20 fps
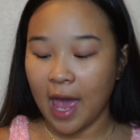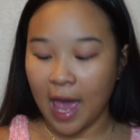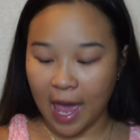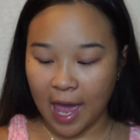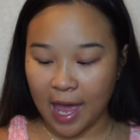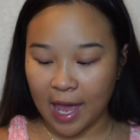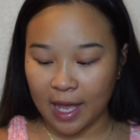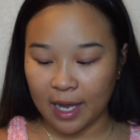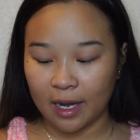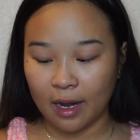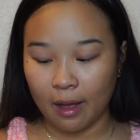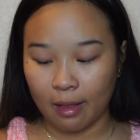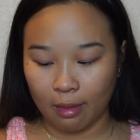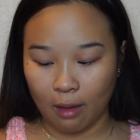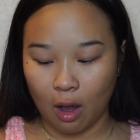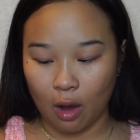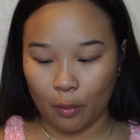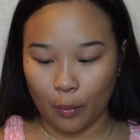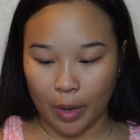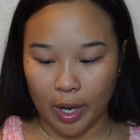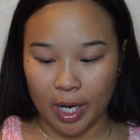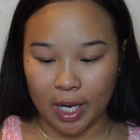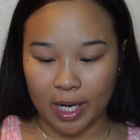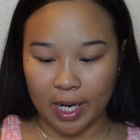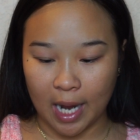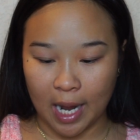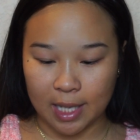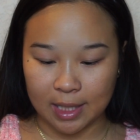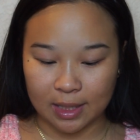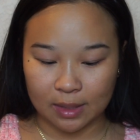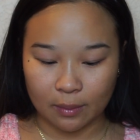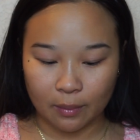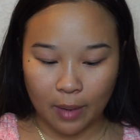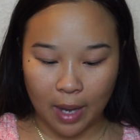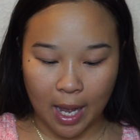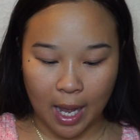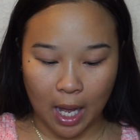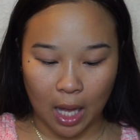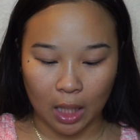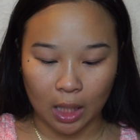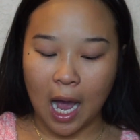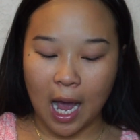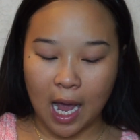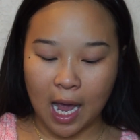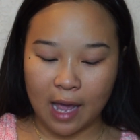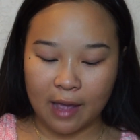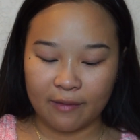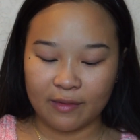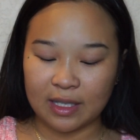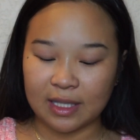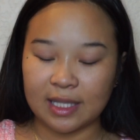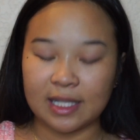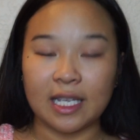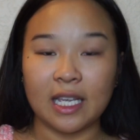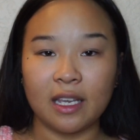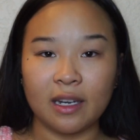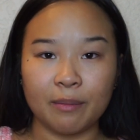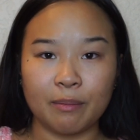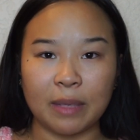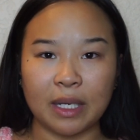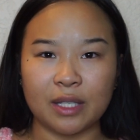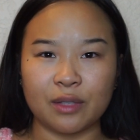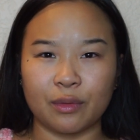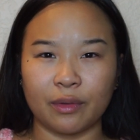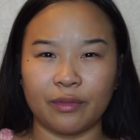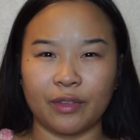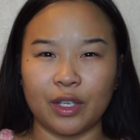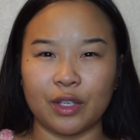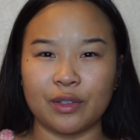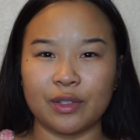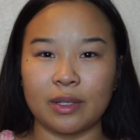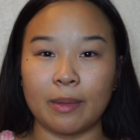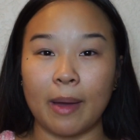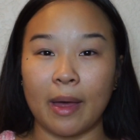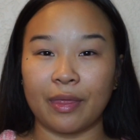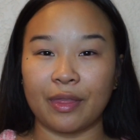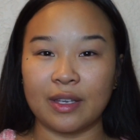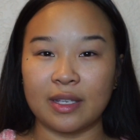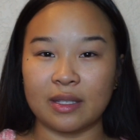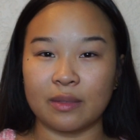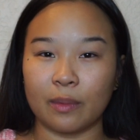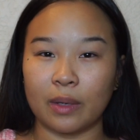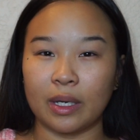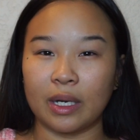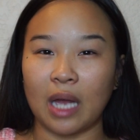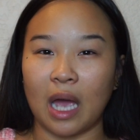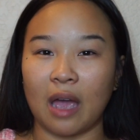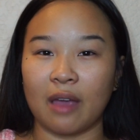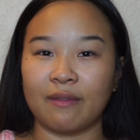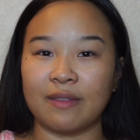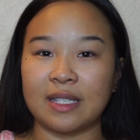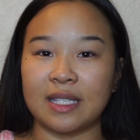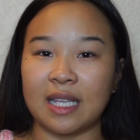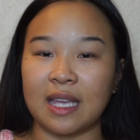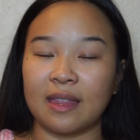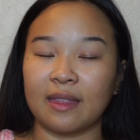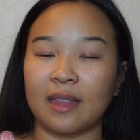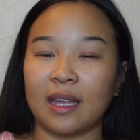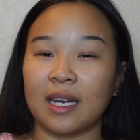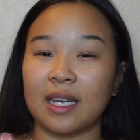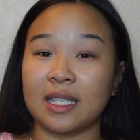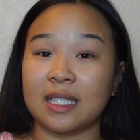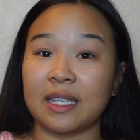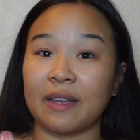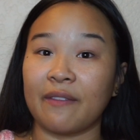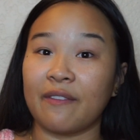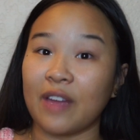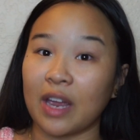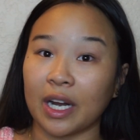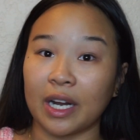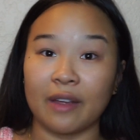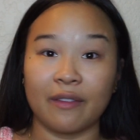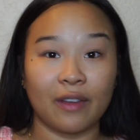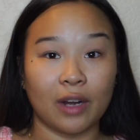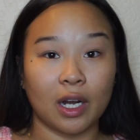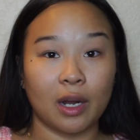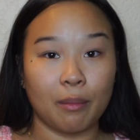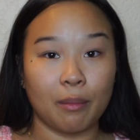and long wearing as well. I've seen mixed reviews about this one. I've seen that it's a very, very